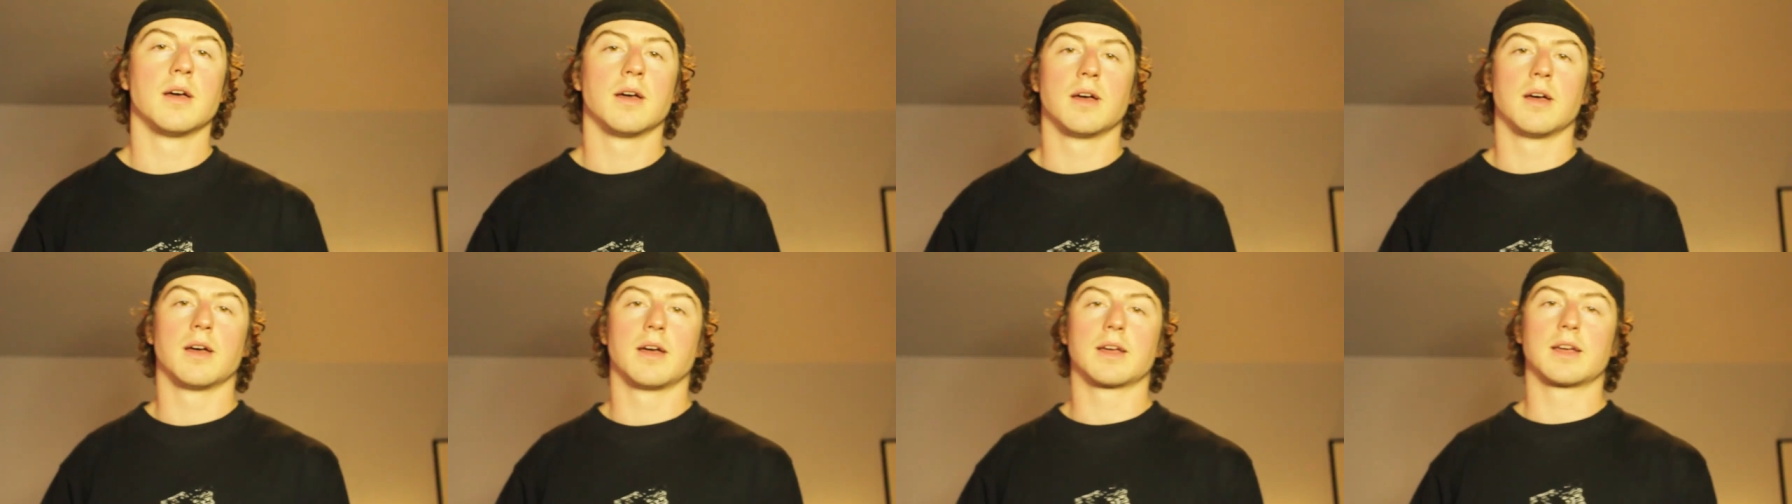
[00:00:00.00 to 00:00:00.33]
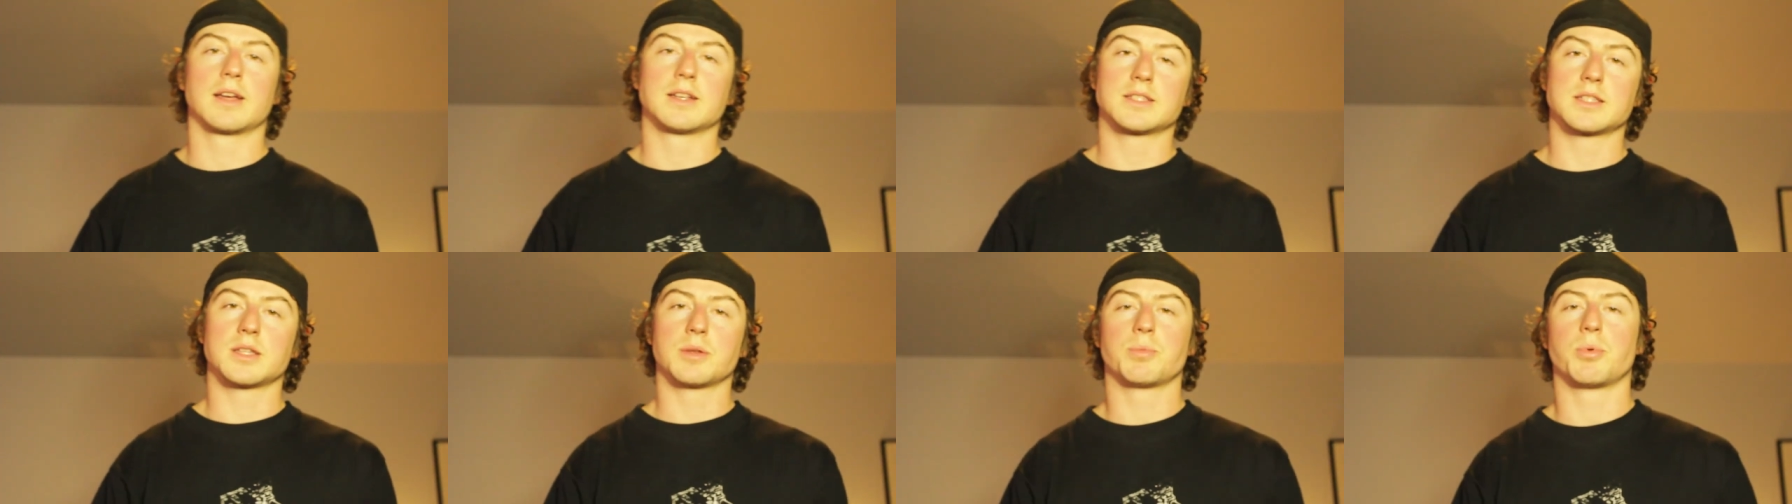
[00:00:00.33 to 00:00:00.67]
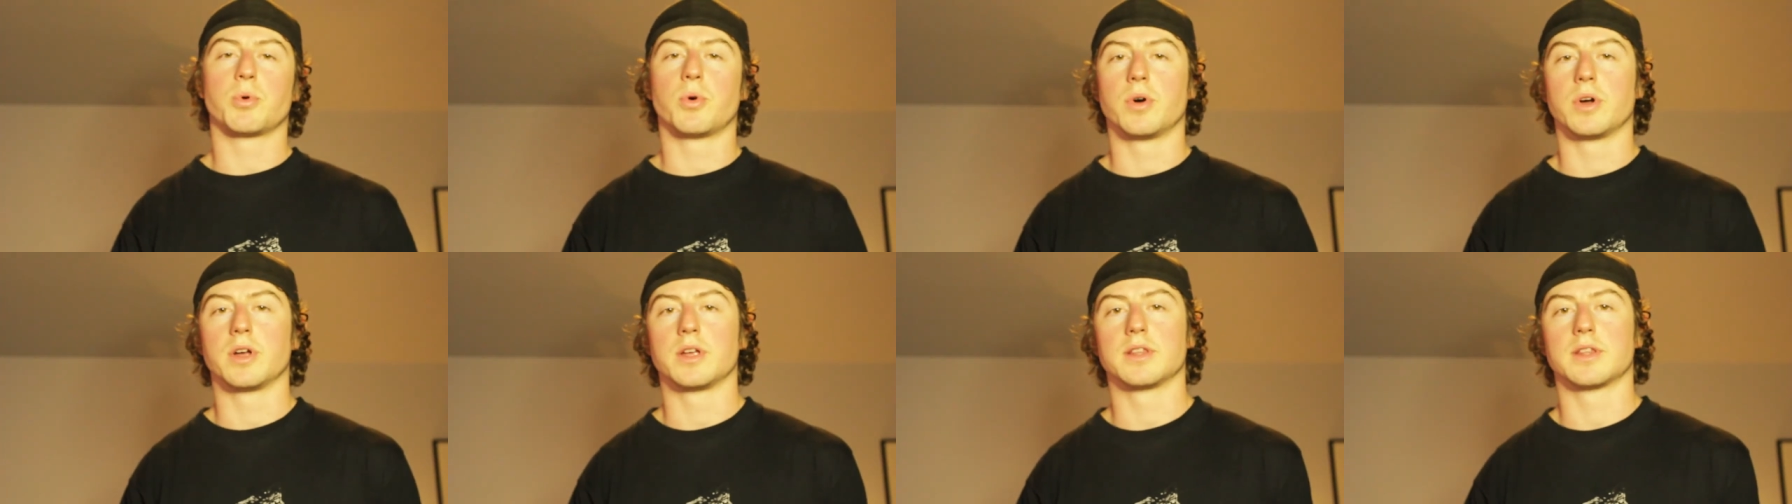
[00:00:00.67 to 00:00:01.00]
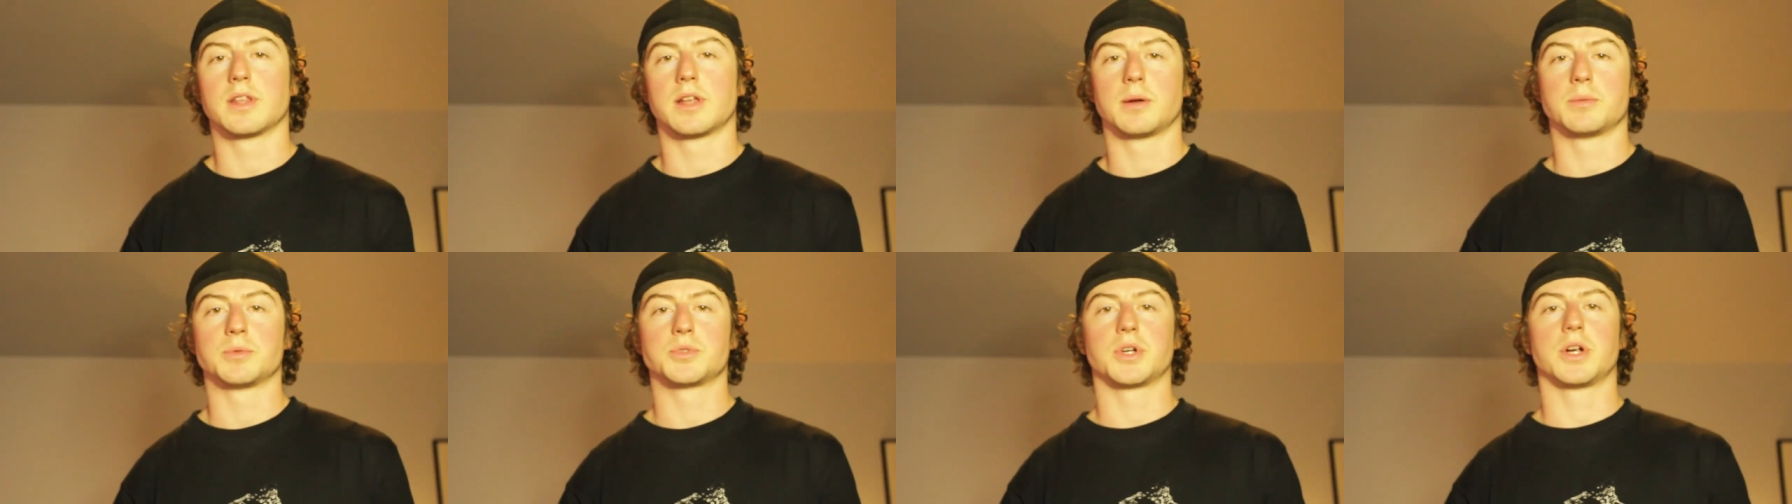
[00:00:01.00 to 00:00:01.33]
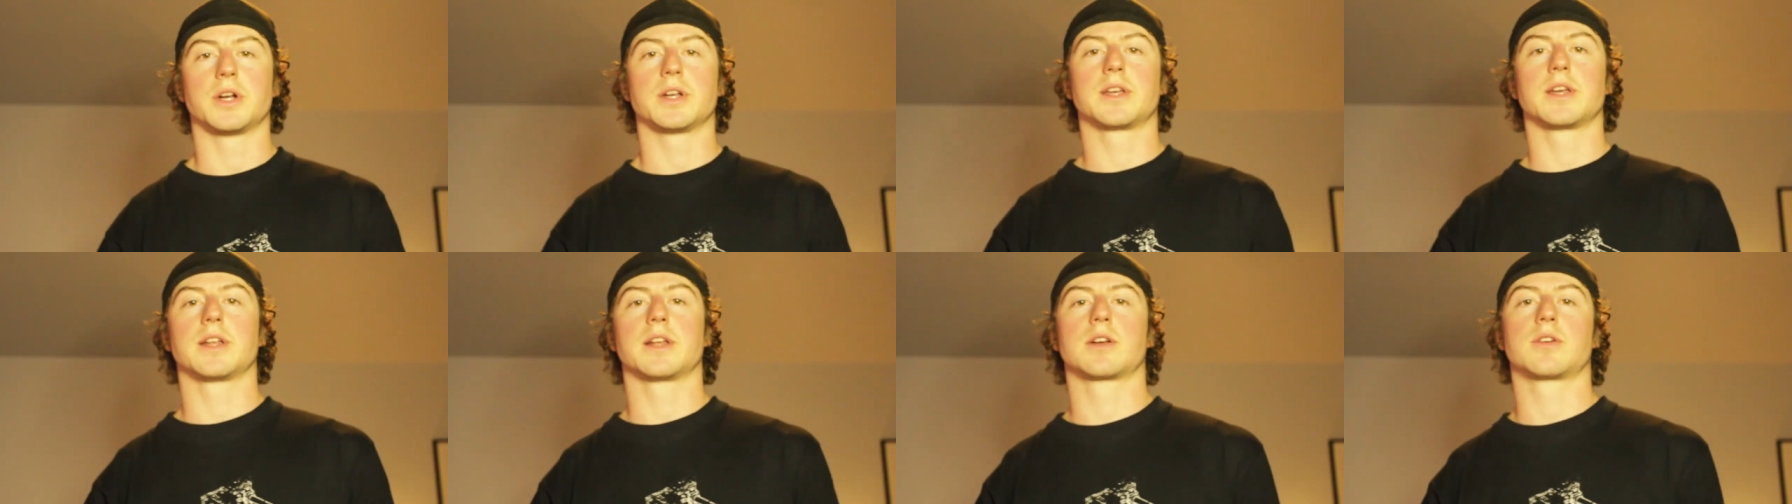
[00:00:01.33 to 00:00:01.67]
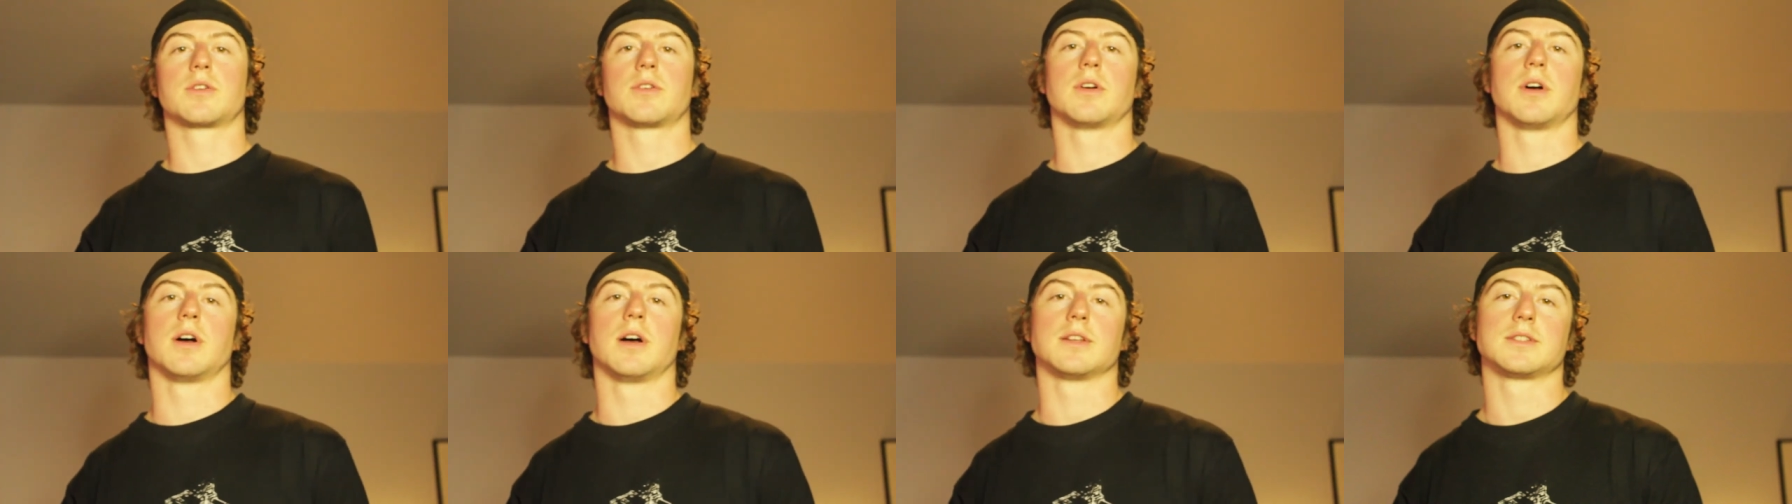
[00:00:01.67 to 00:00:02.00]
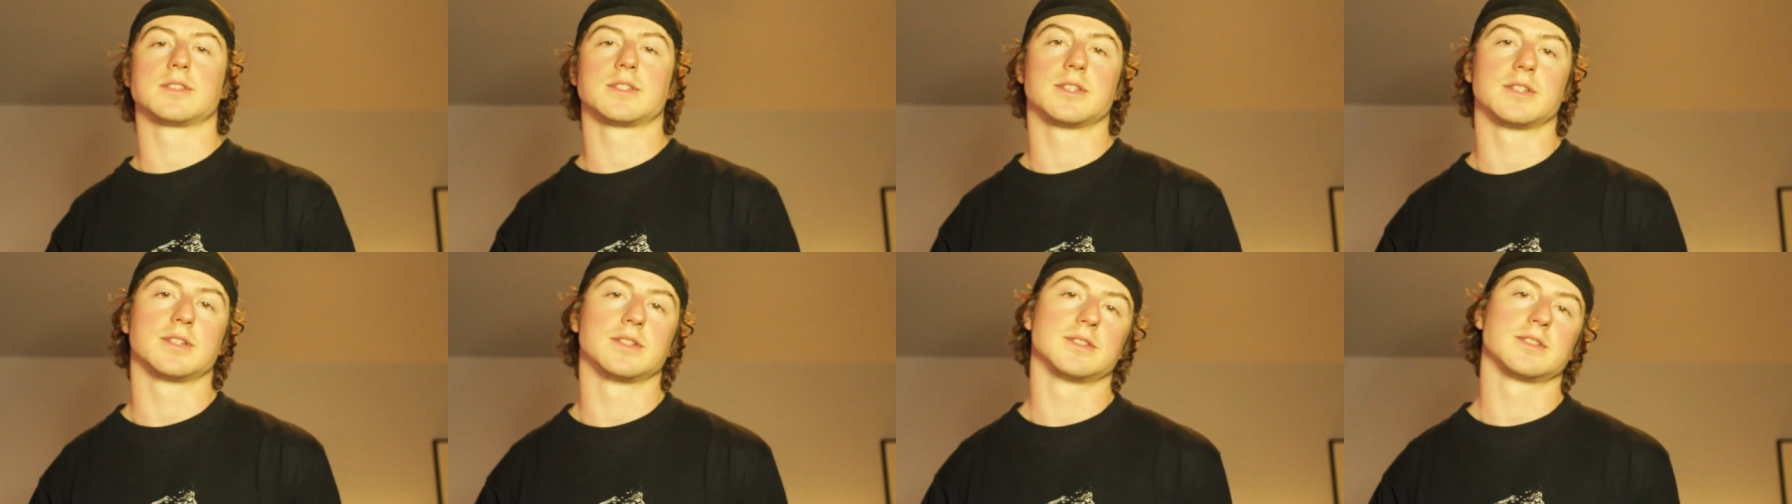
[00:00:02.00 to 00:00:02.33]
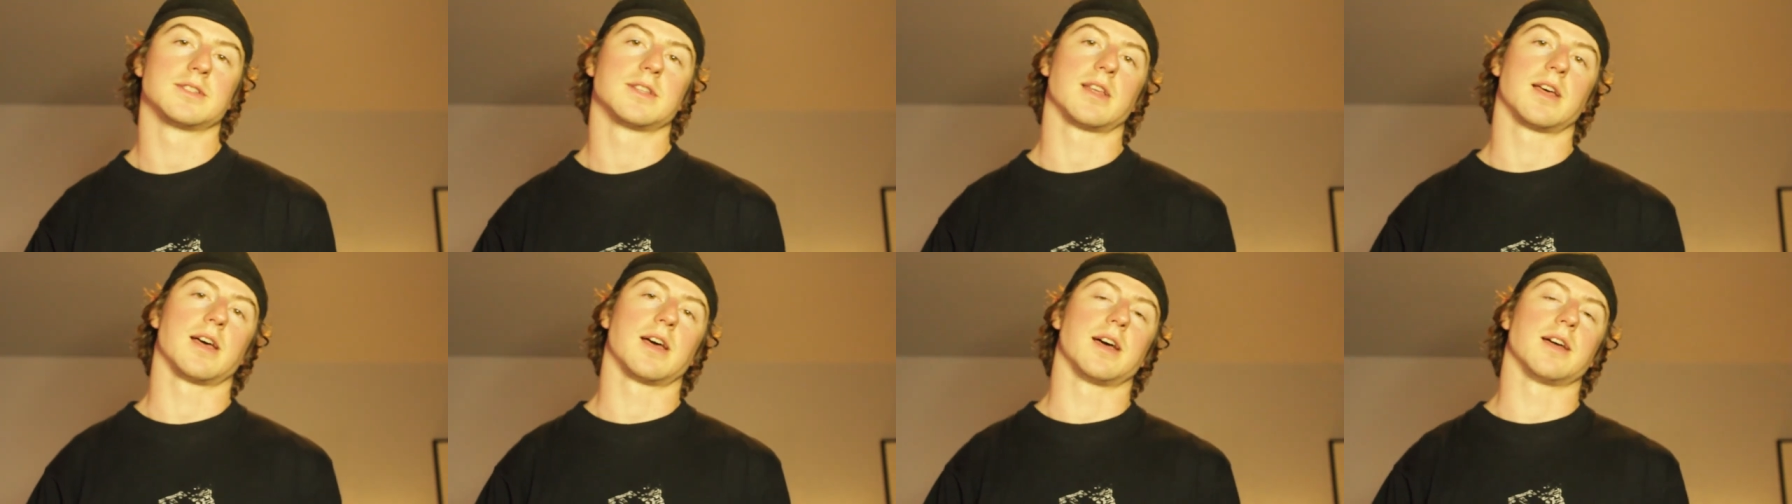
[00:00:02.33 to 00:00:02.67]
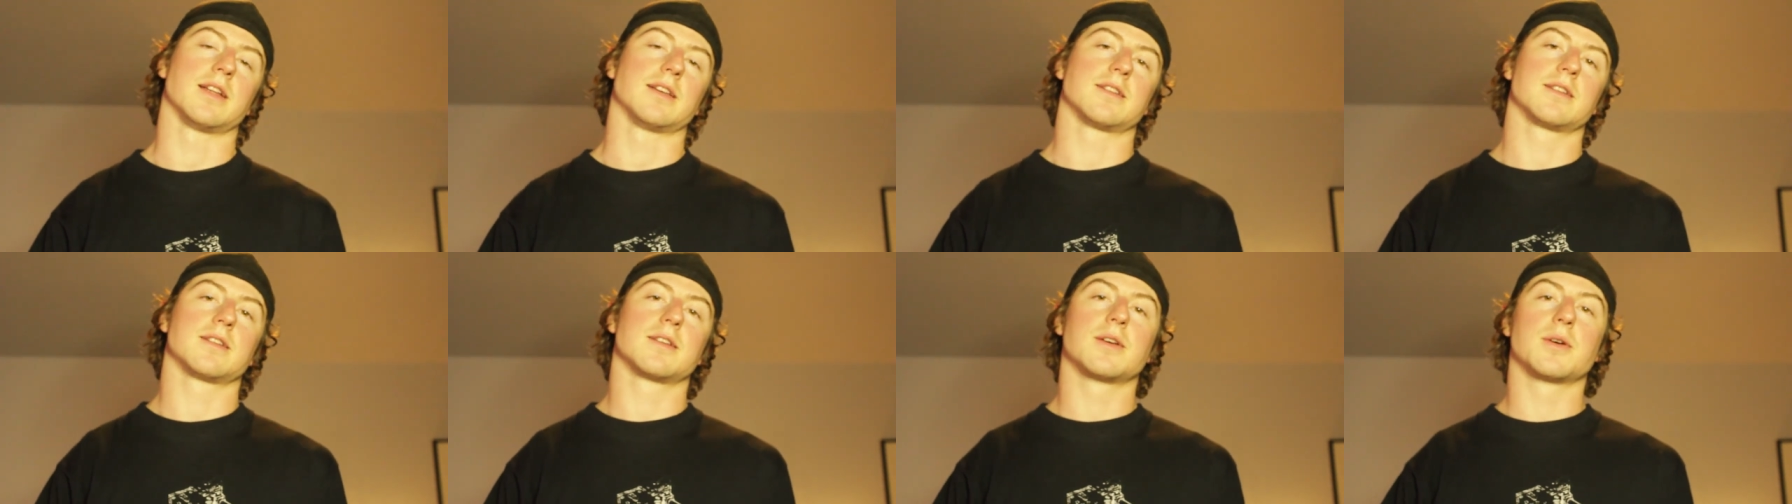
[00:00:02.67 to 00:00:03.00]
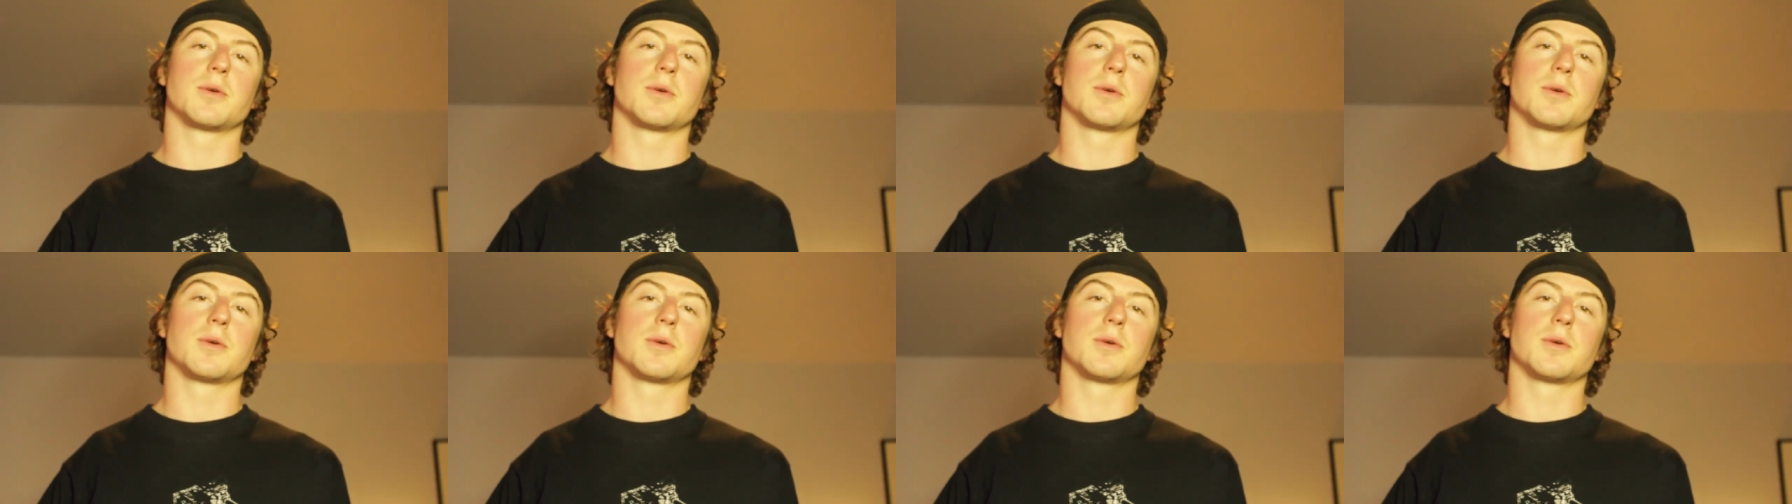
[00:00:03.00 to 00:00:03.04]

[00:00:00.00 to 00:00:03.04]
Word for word: I guess the point that I'm trying to get across is that